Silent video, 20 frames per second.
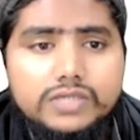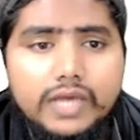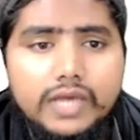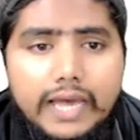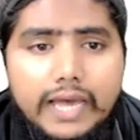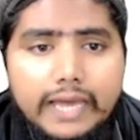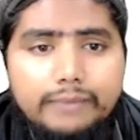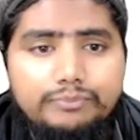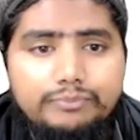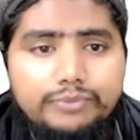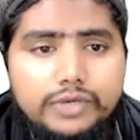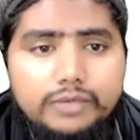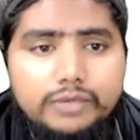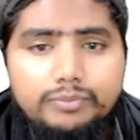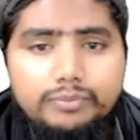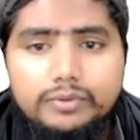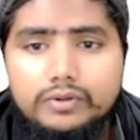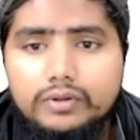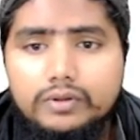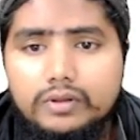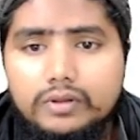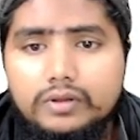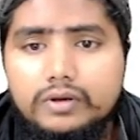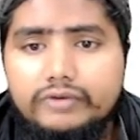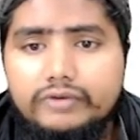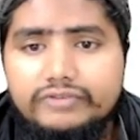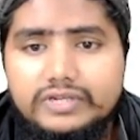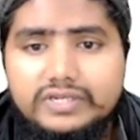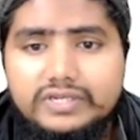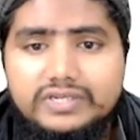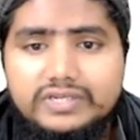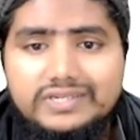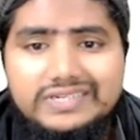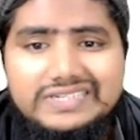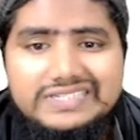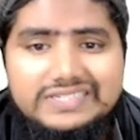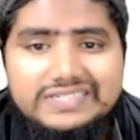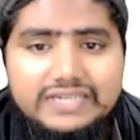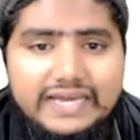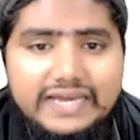and people with
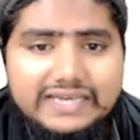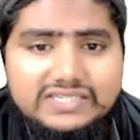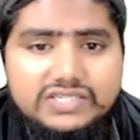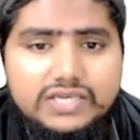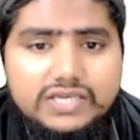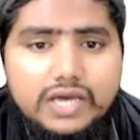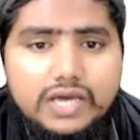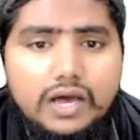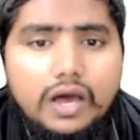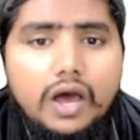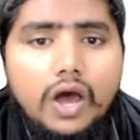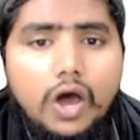dyslexia,